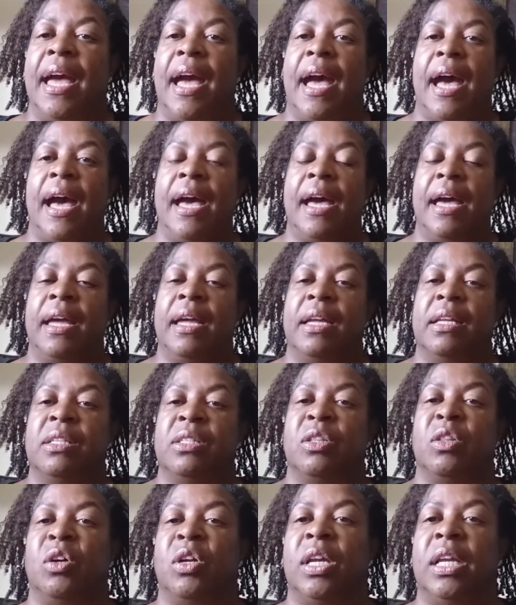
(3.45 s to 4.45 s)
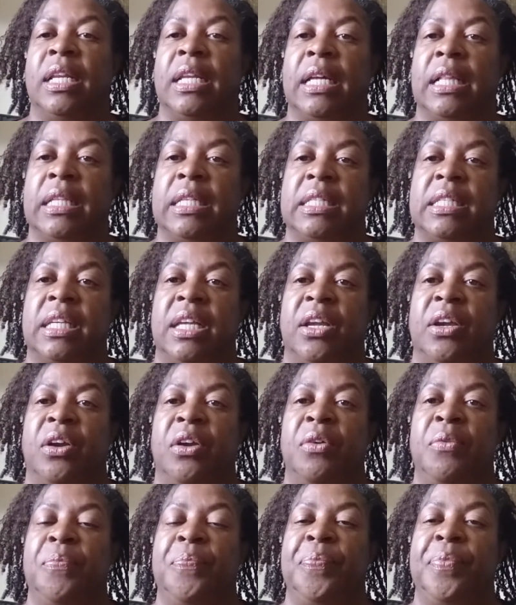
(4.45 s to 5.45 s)
Hi, Gloria Douglas
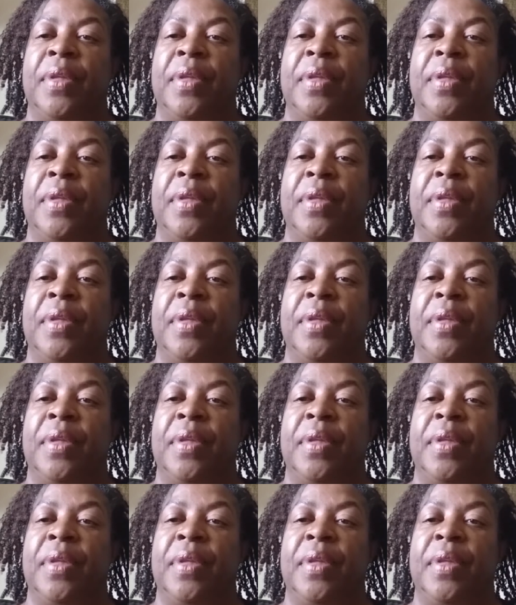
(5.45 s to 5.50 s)
here.